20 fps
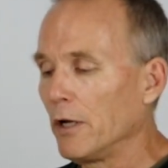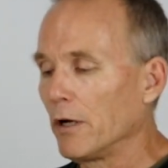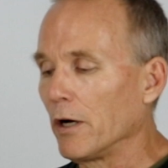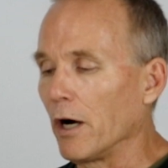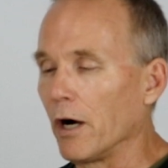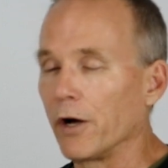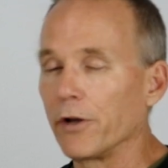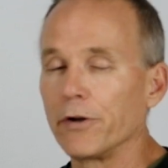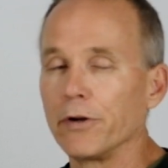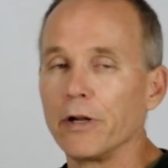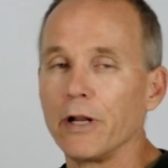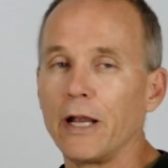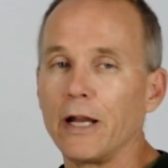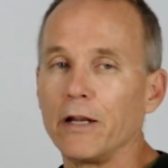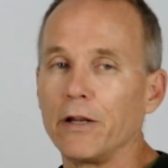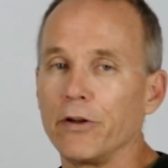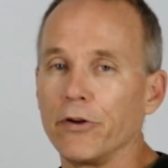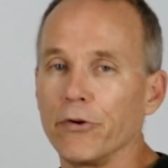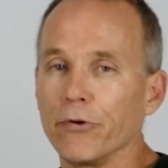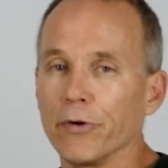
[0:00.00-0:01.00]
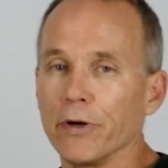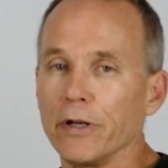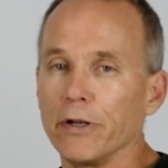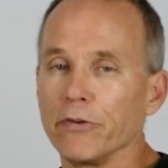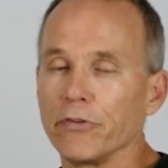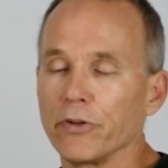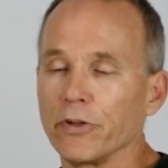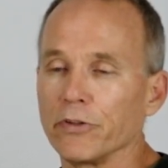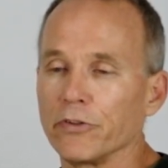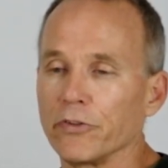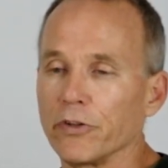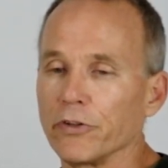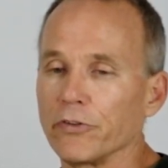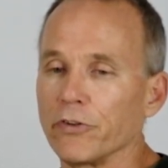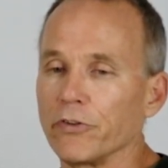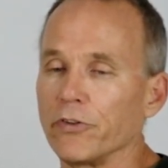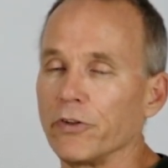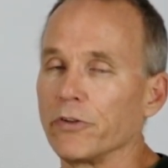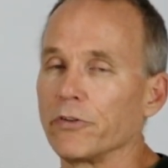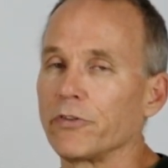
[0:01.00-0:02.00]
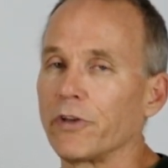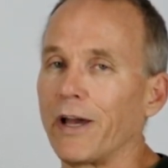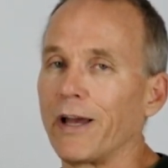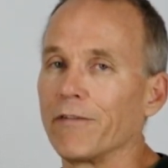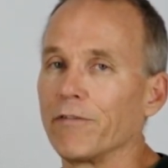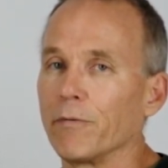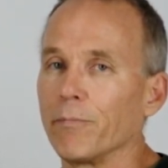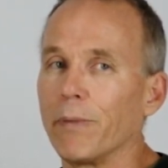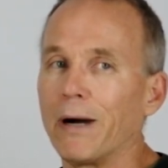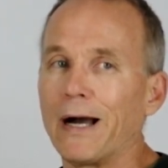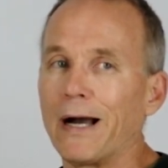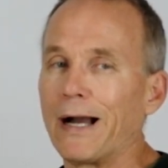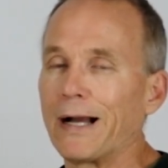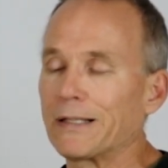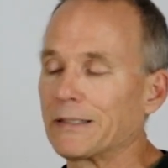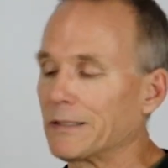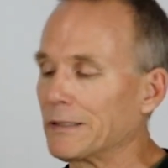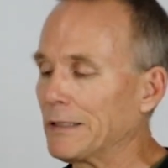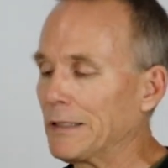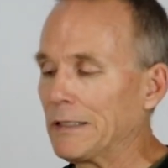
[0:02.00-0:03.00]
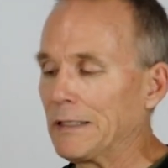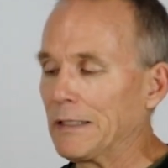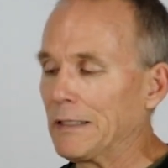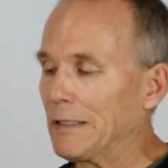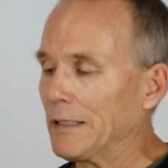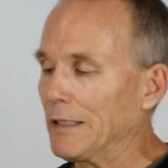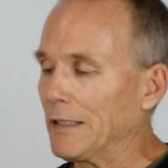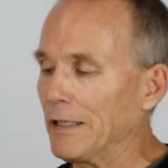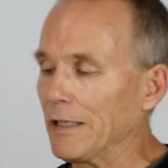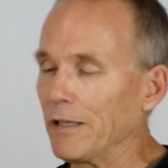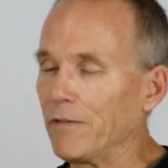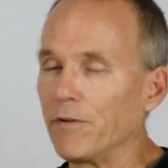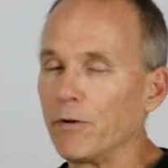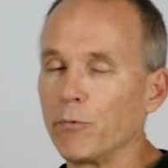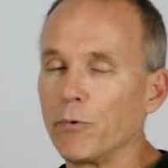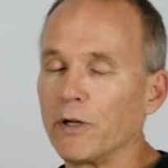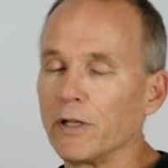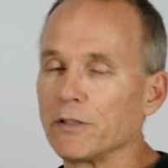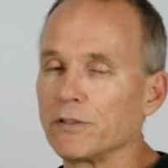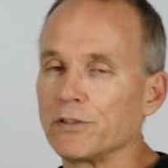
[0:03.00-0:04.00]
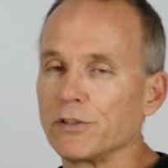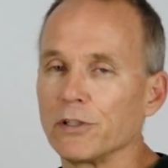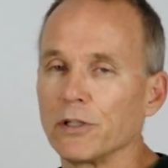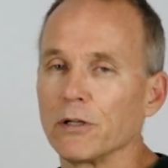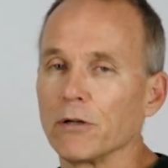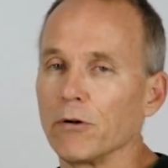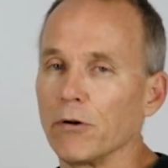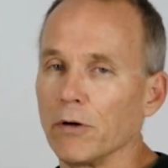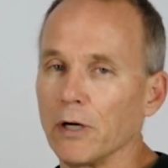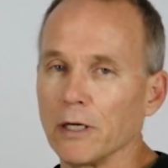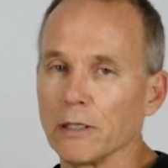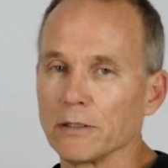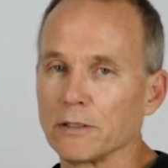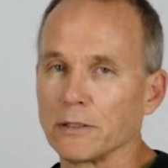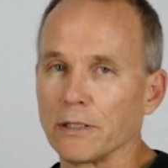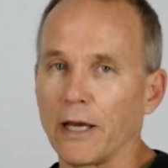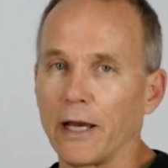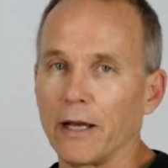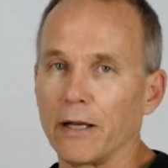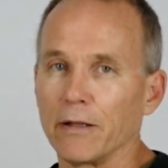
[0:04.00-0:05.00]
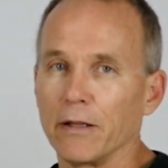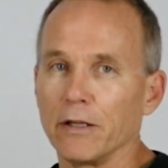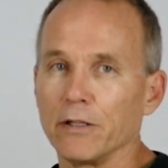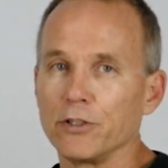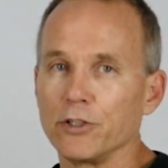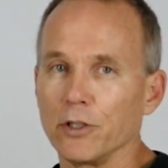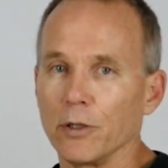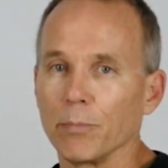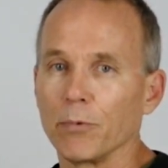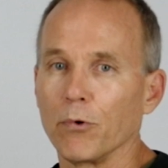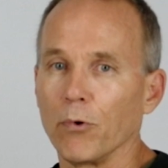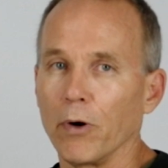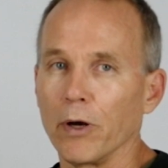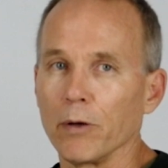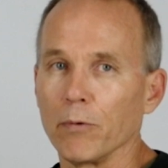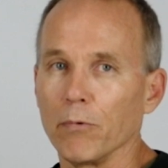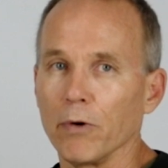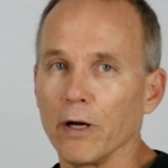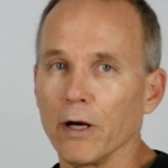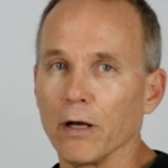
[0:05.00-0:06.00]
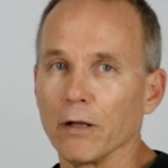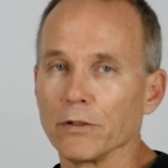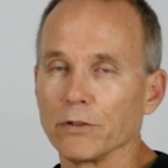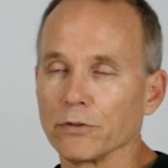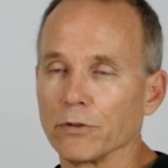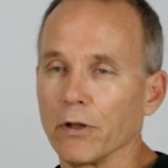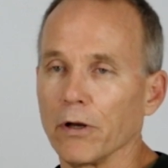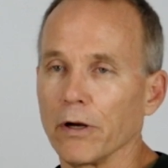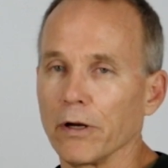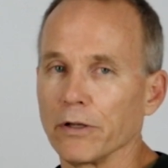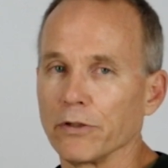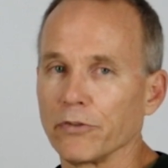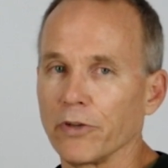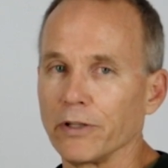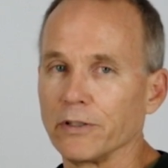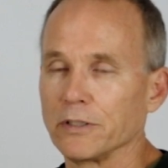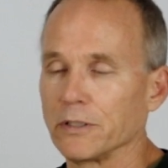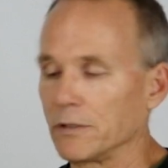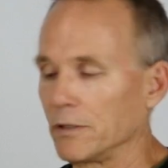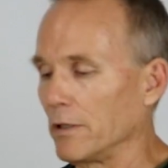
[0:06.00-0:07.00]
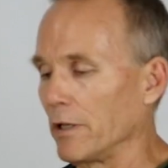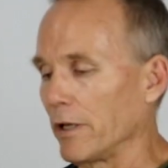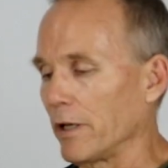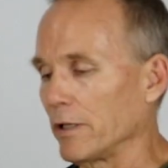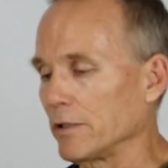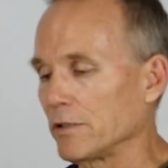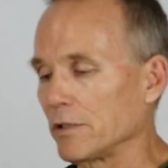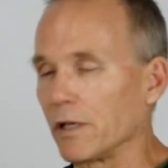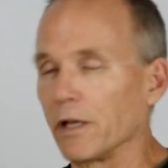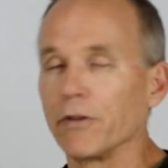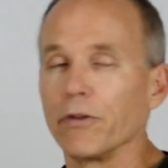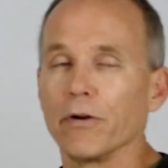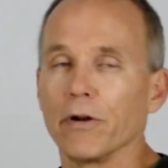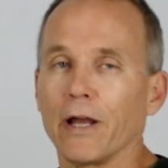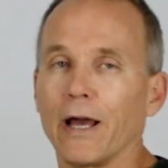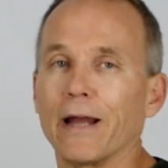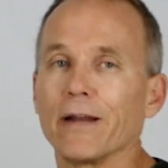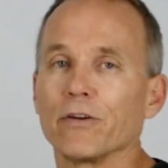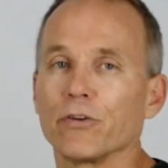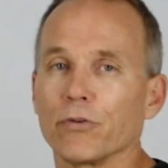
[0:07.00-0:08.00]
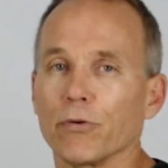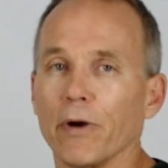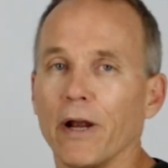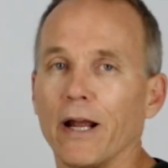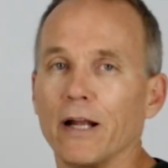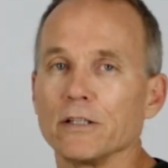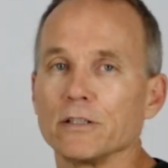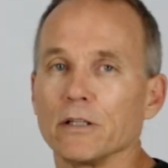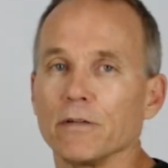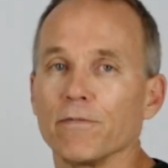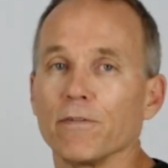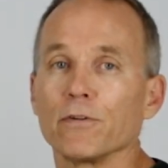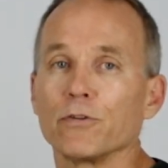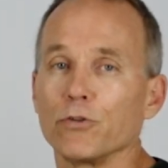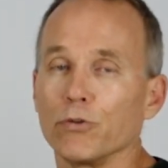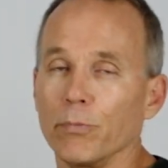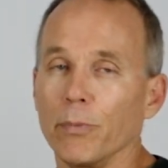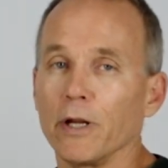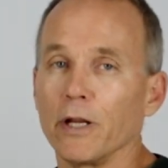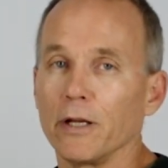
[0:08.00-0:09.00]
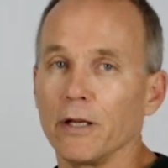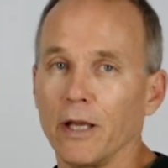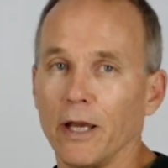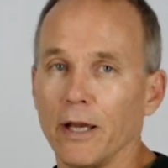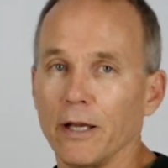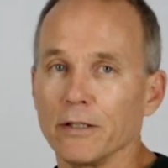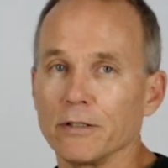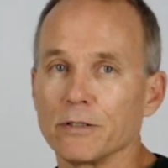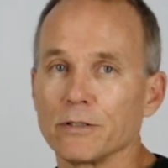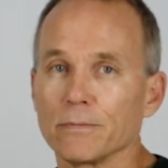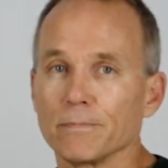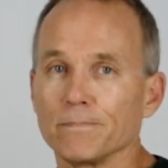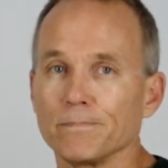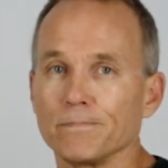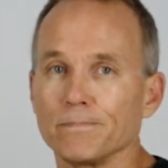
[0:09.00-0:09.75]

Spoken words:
180 degrees, and since it's inside of a box, even when it's 0 outside, they ship quite well, as long as, like I said, they're not in transit for too many days.